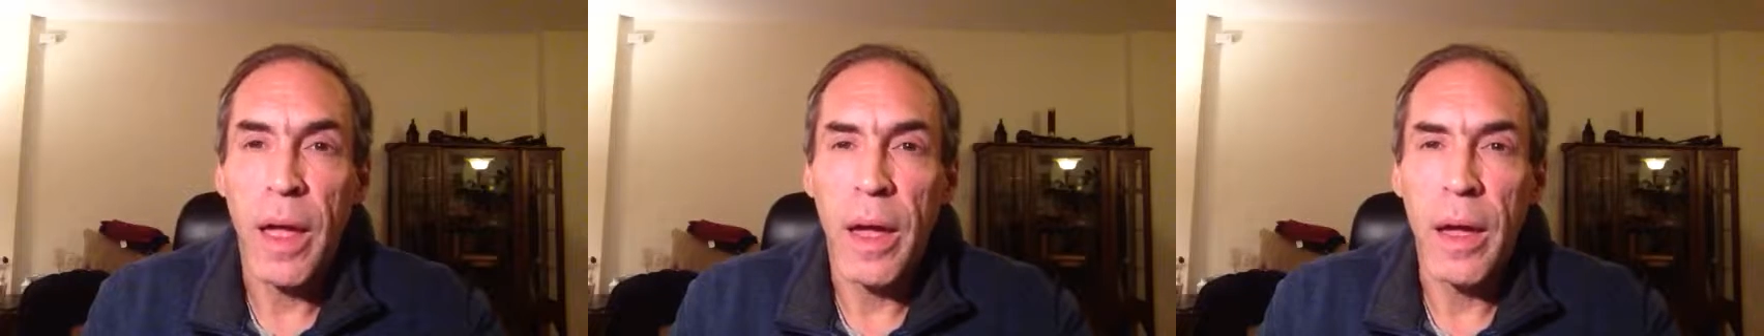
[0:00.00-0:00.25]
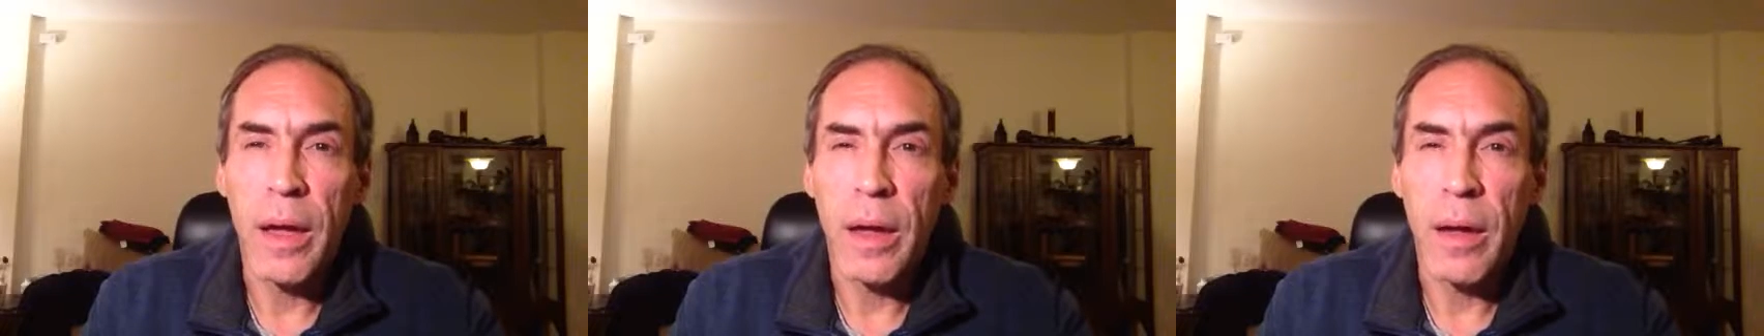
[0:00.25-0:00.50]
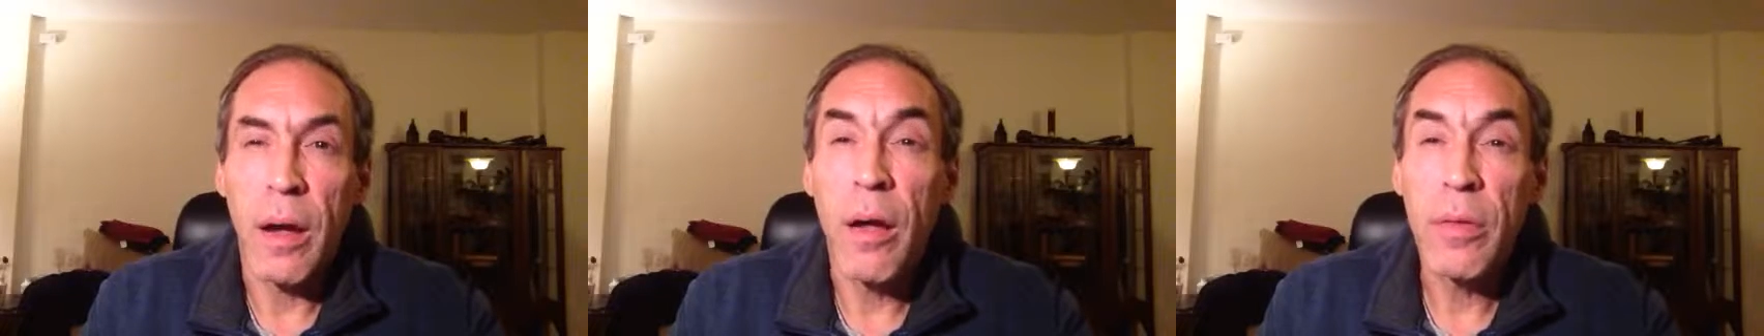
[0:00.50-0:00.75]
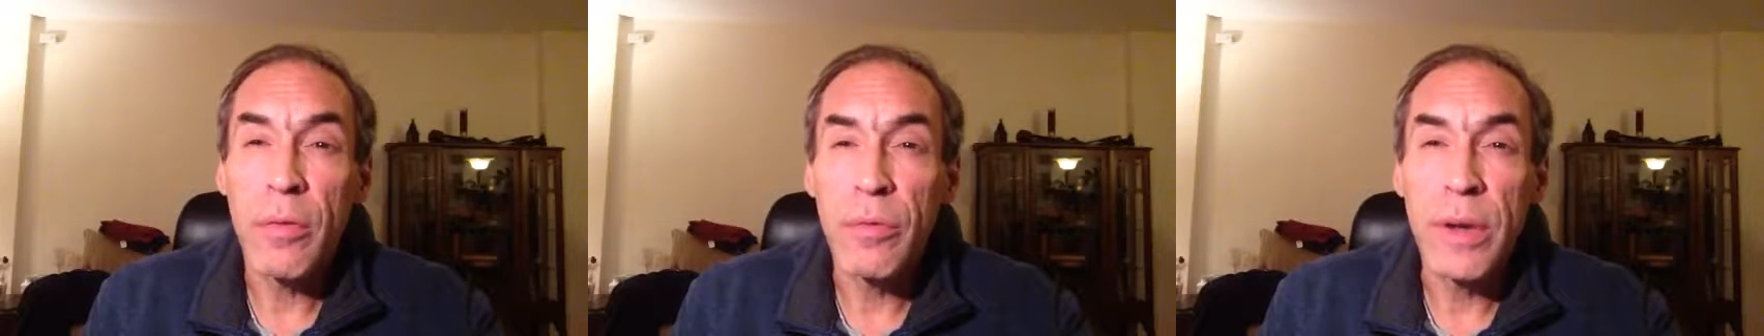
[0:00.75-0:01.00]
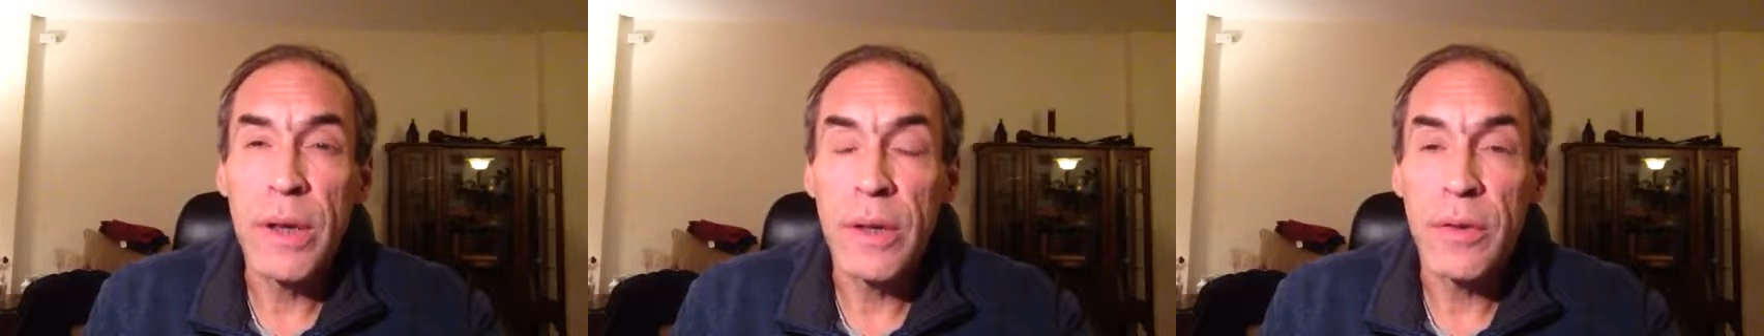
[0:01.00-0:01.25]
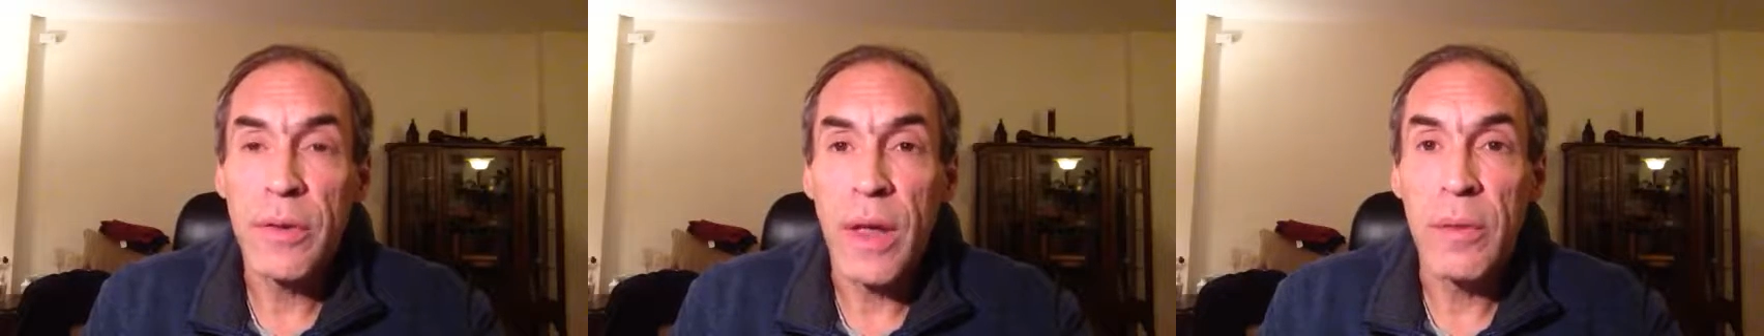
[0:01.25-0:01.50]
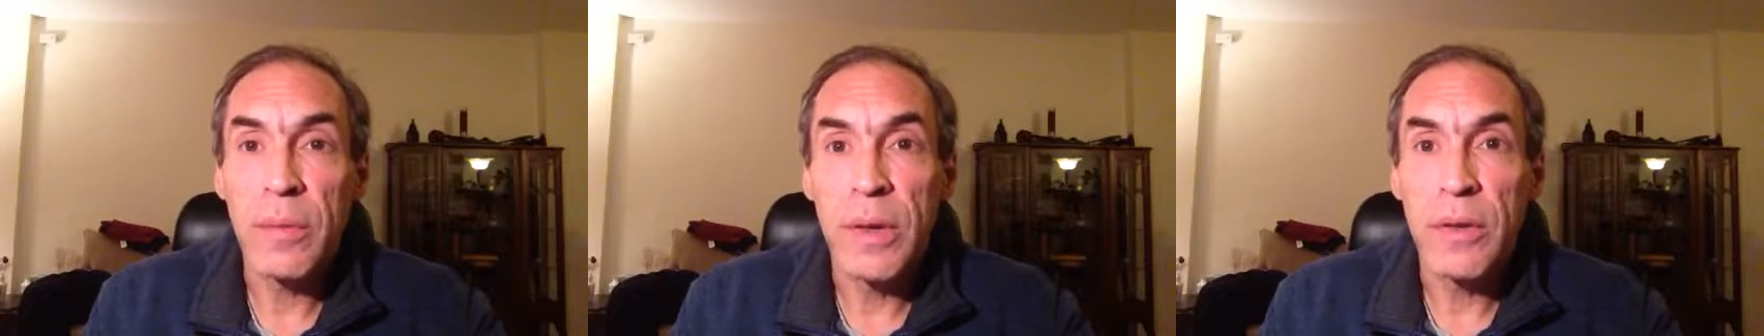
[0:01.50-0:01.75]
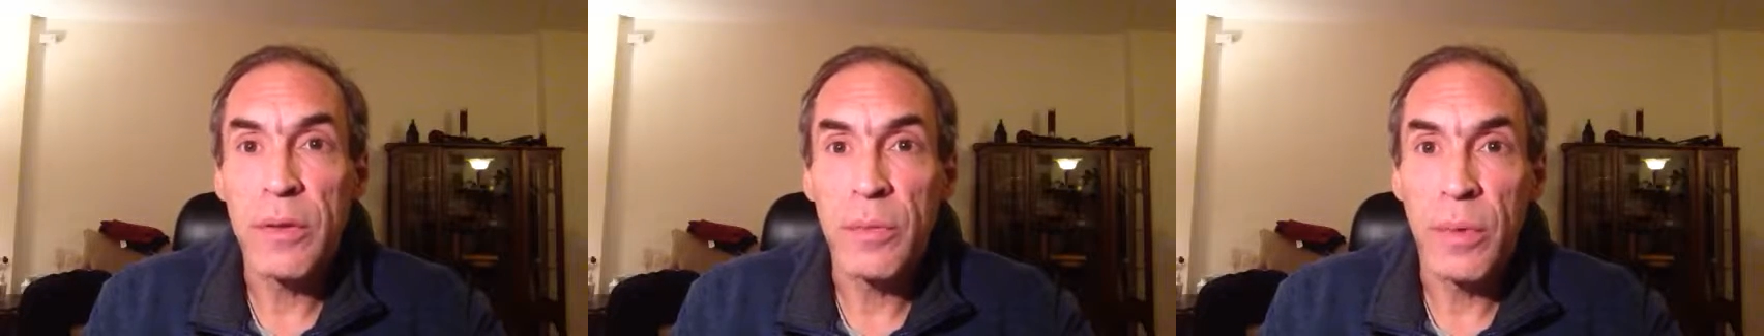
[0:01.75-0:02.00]
All the reading
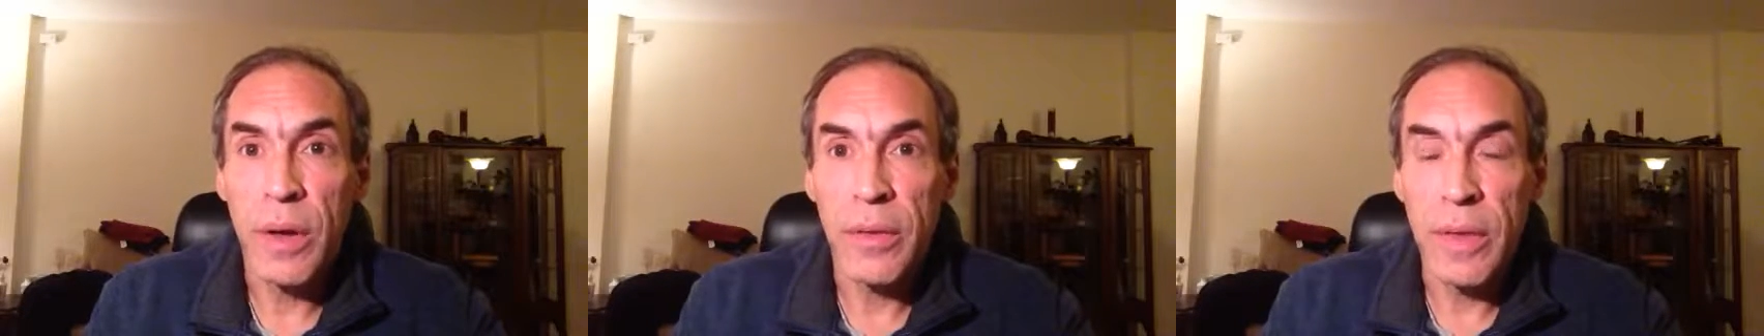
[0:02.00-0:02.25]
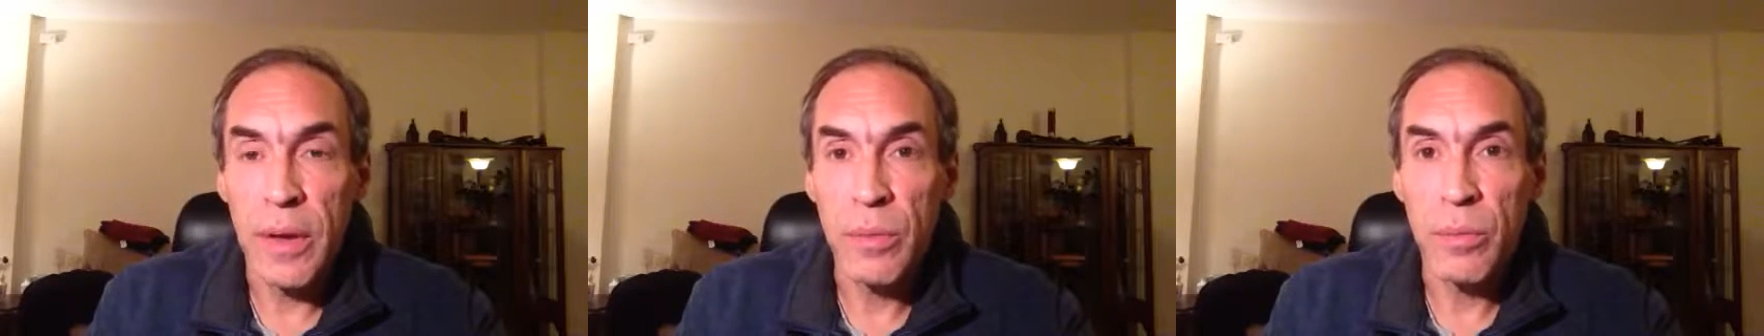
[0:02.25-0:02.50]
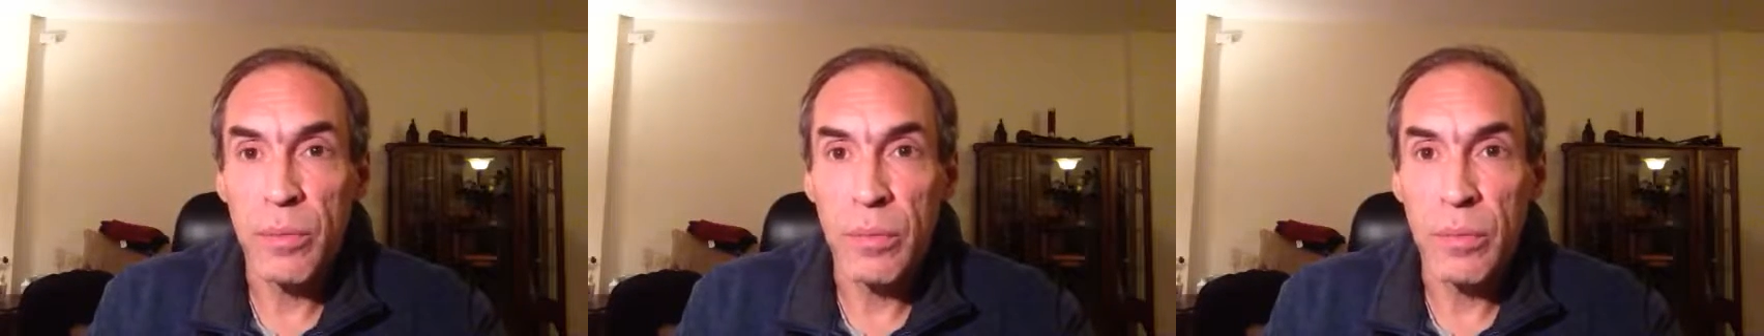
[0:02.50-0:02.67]
assignments, well, they